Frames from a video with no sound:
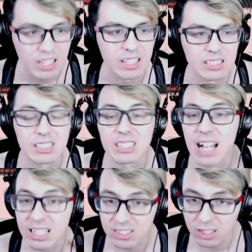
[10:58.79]
this is an
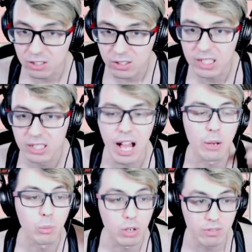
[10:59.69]
S tier unit. I would